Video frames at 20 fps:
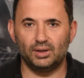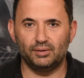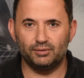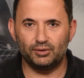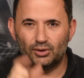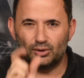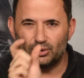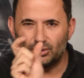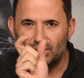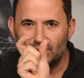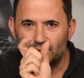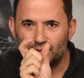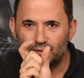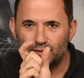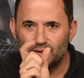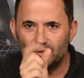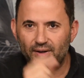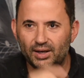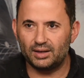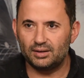If you're looking
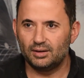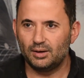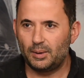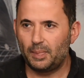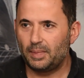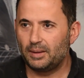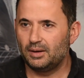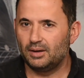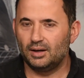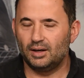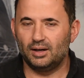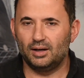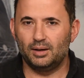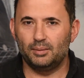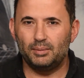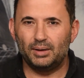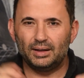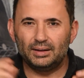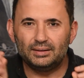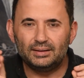for that
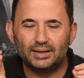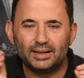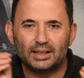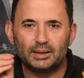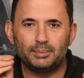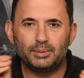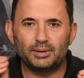a little